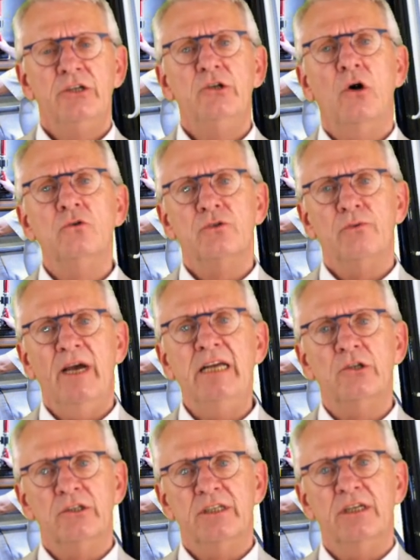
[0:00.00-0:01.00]
Don't
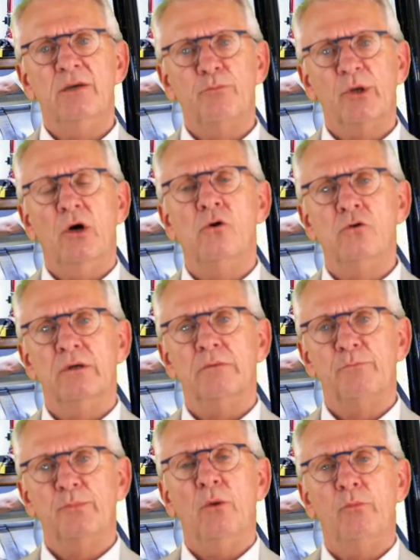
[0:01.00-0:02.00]
wait until a
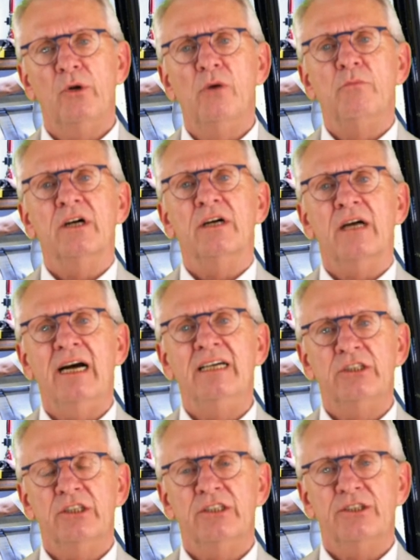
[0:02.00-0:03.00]
problem
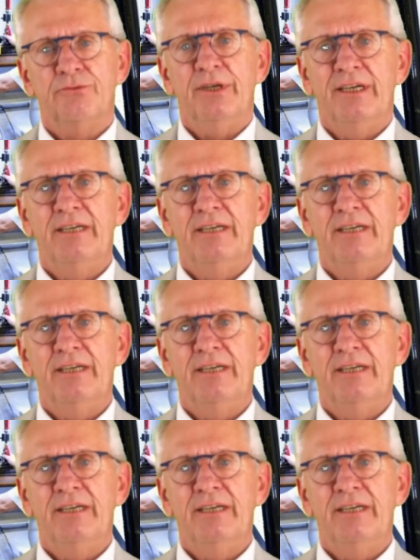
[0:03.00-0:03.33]
arises.